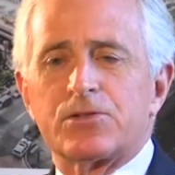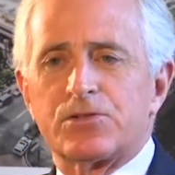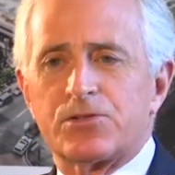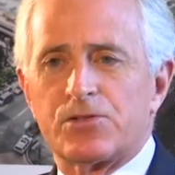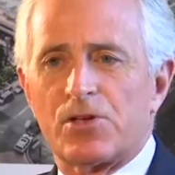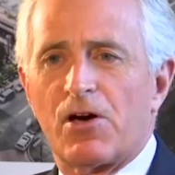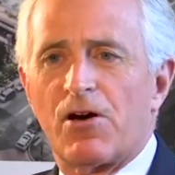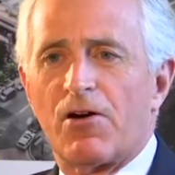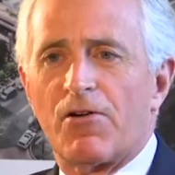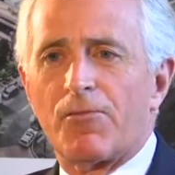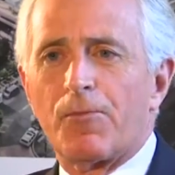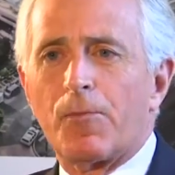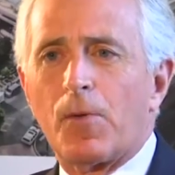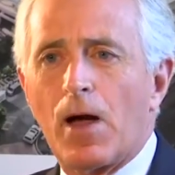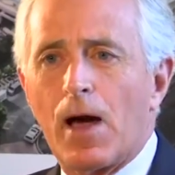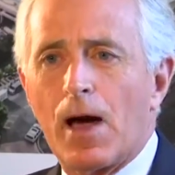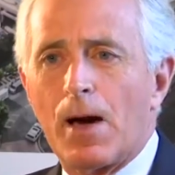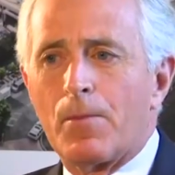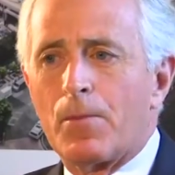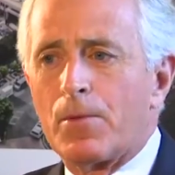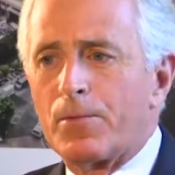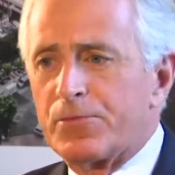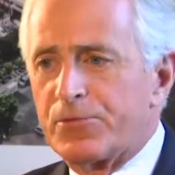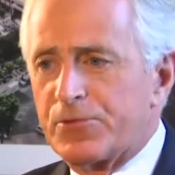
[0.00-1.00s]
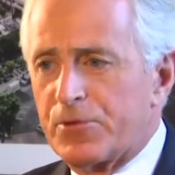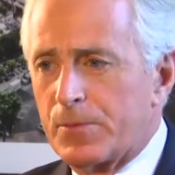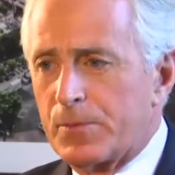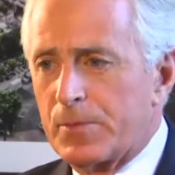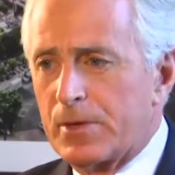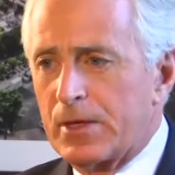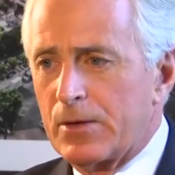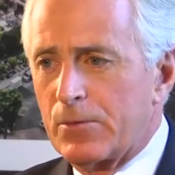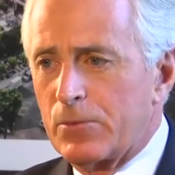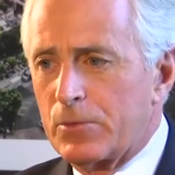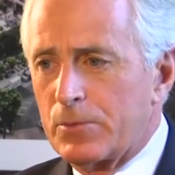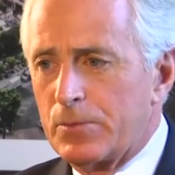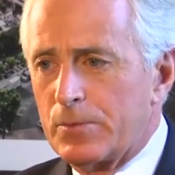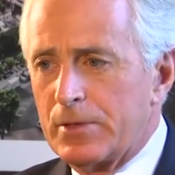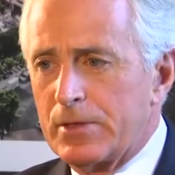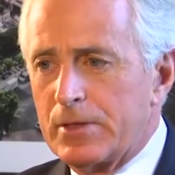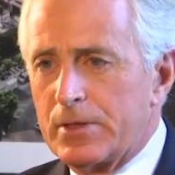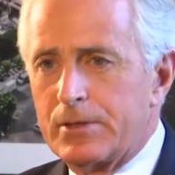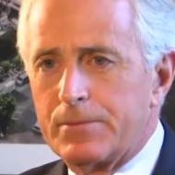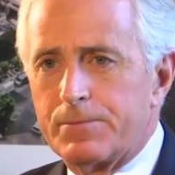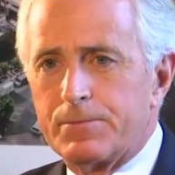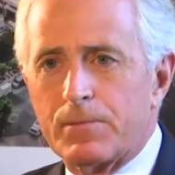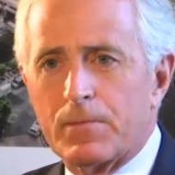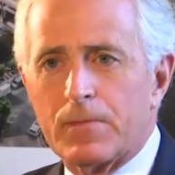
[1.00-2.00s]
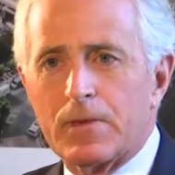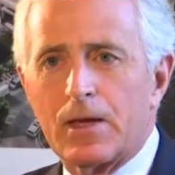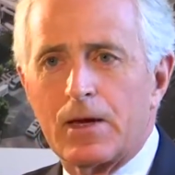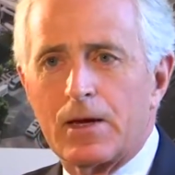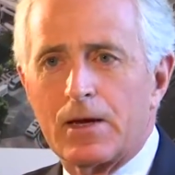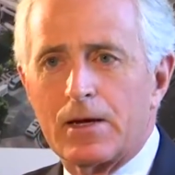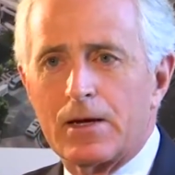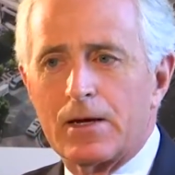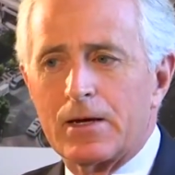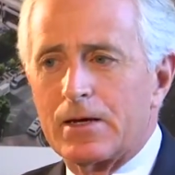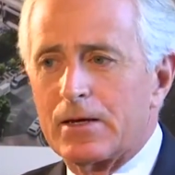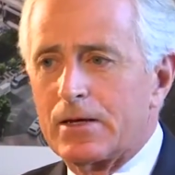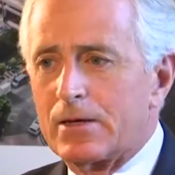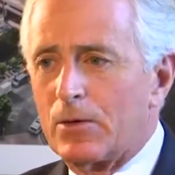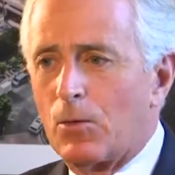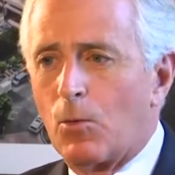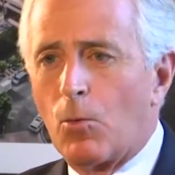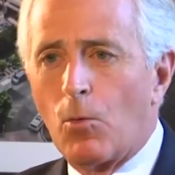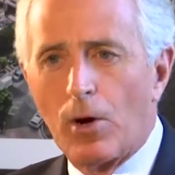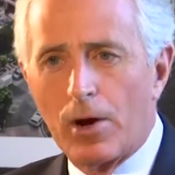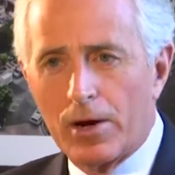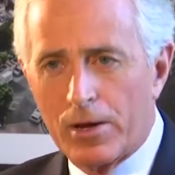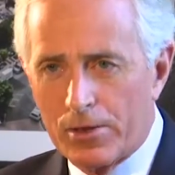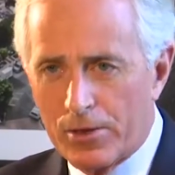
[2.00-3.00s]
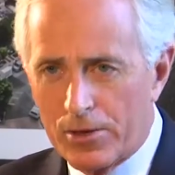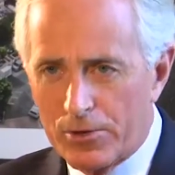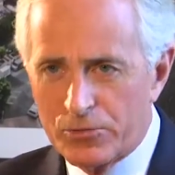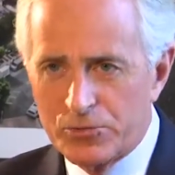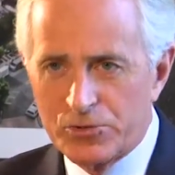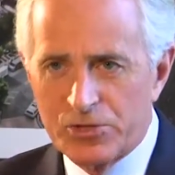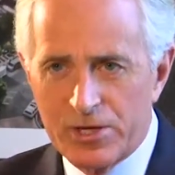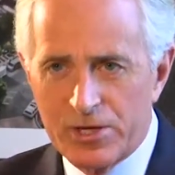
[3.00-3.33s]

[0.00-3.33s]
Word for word: solve problems to me would be uh, one of those